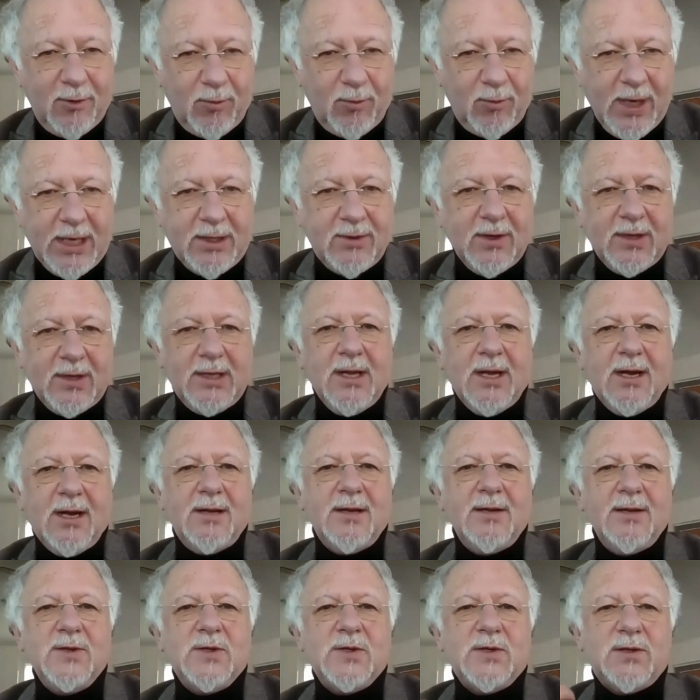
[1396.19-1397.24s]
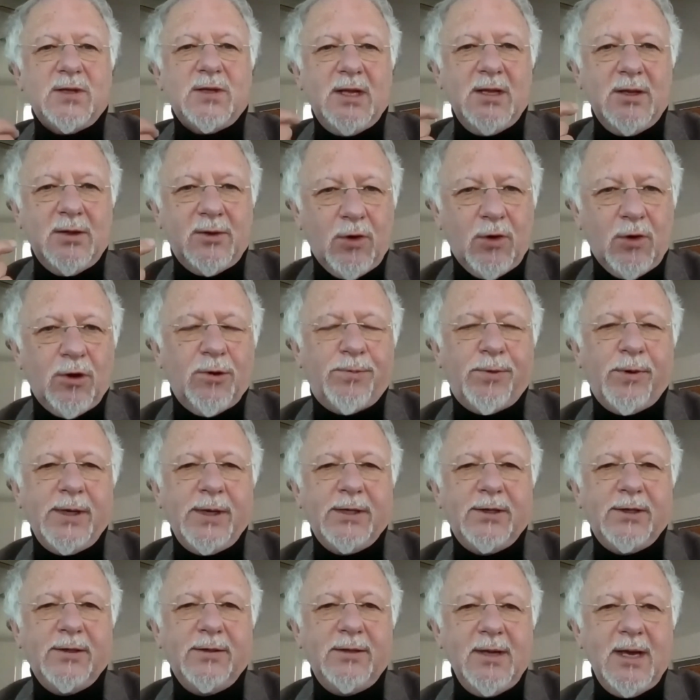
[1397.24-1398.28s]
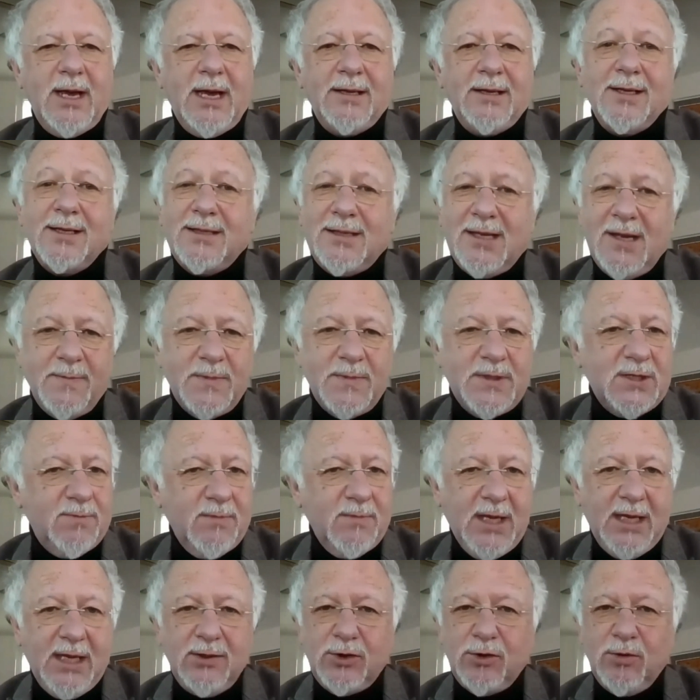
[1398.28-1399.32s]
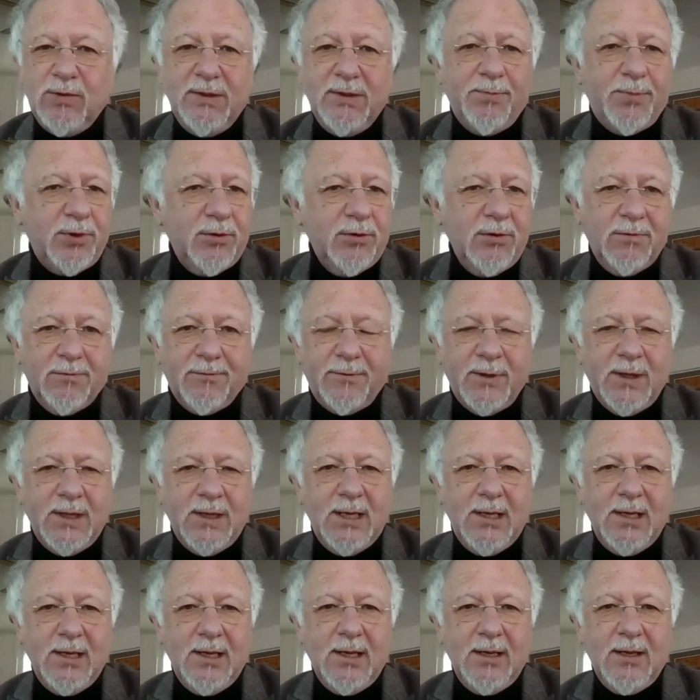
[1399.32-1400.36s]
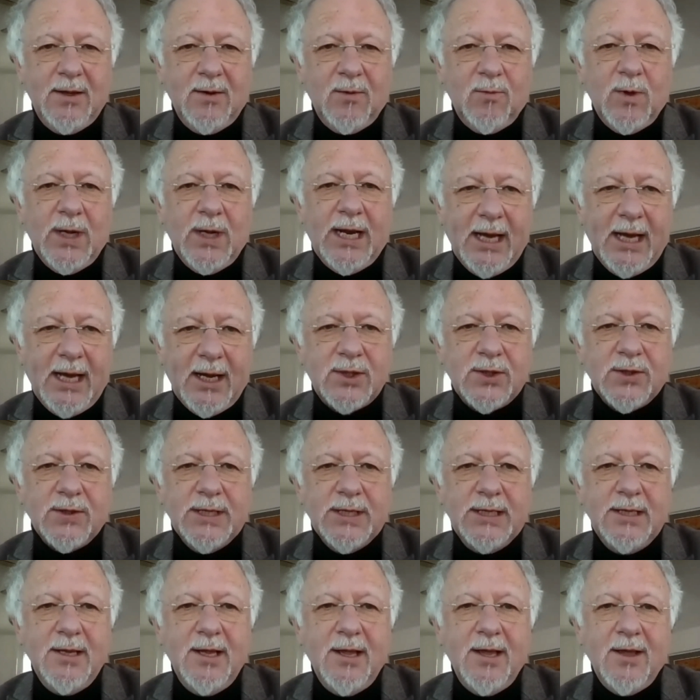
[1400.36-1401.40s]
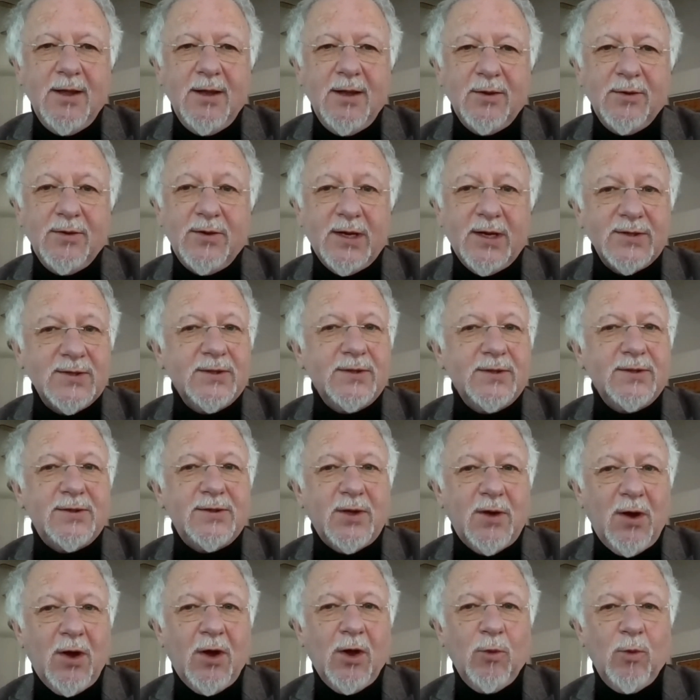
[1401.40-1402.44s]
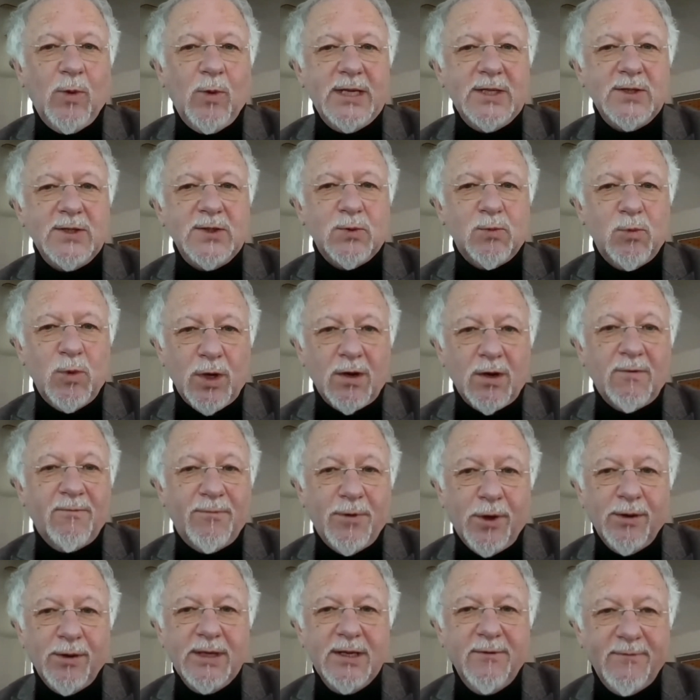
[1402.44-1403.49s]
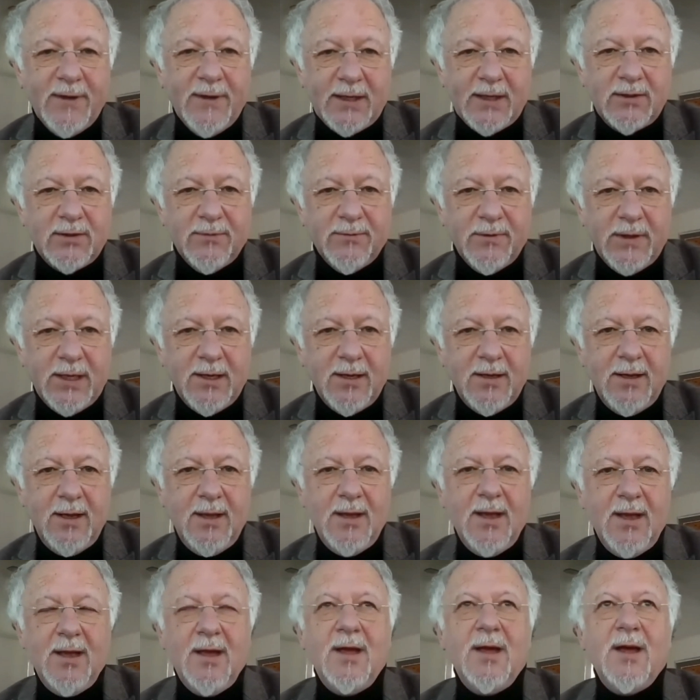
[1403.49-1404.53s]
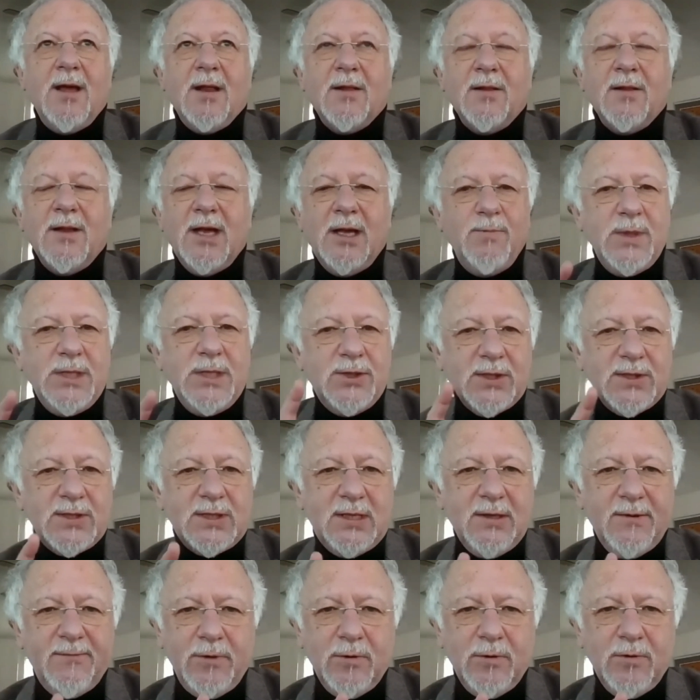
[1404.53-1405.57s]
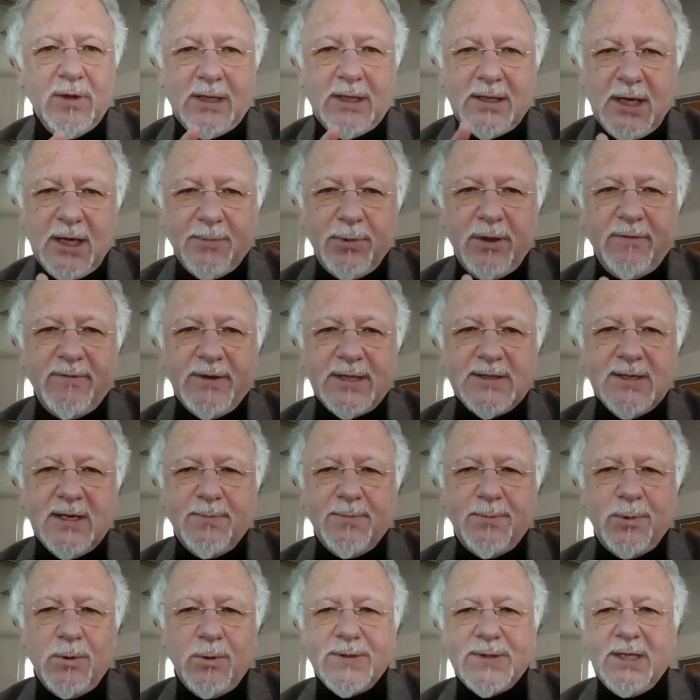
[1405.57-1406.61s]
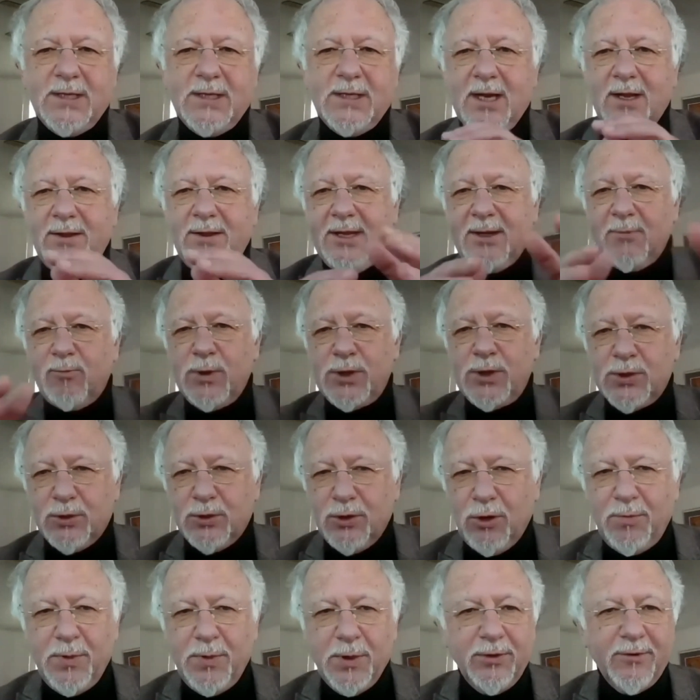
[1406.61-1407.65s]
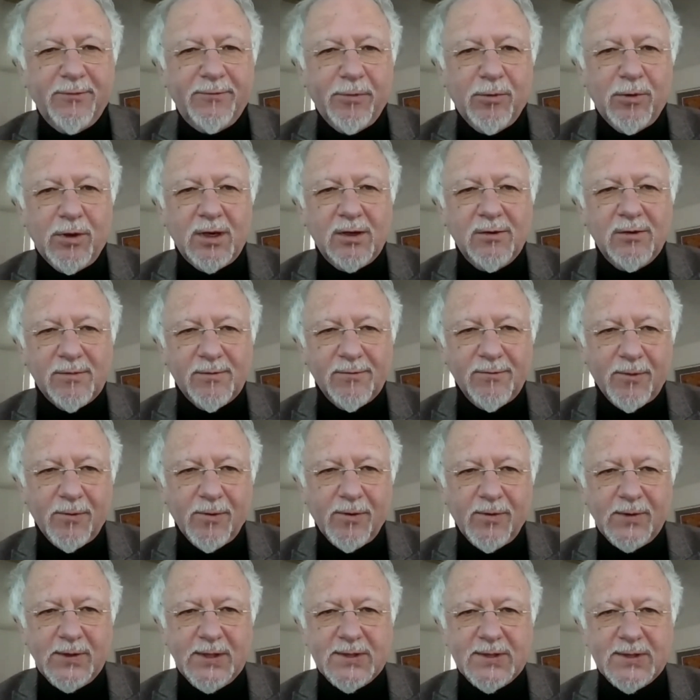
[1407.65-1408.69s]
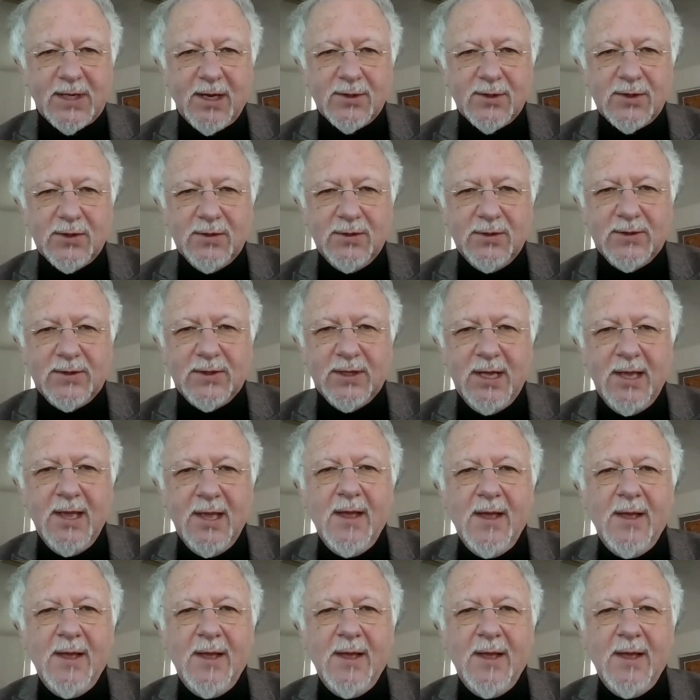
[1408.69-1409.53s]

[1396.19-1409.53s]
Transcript: recognized, incorporated, and attempts made to improve what actually doesn't always work very effectively. Let me just give you a couple of examples, and I think we should open the floor for further discussions.